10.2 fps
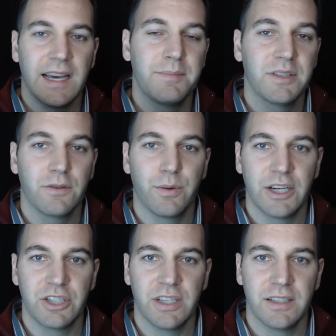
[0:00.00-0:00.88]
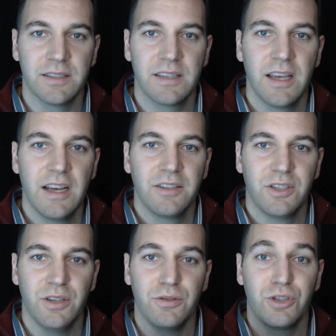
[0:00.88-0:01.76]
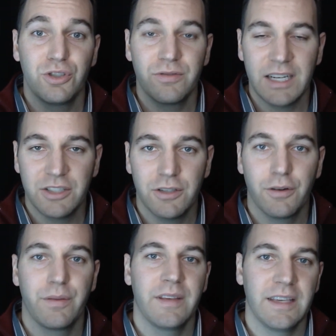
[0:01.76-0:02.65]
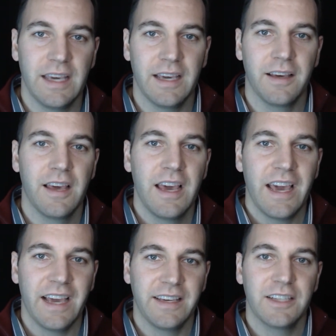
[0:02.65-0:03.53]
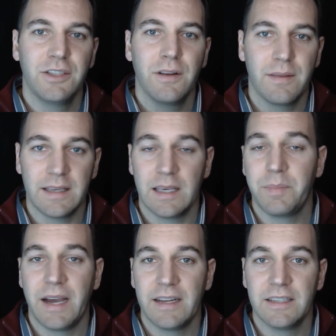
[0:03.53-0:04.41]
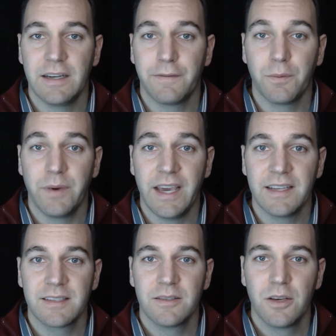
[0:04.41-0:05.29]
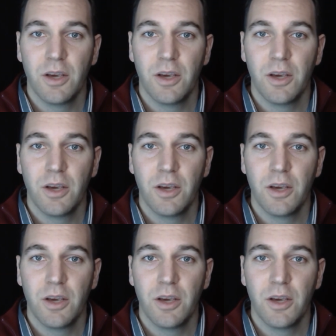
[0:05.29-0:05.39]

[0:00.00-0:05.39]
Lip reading: types of questions to stretch your thinking and get you to think about it in different ways.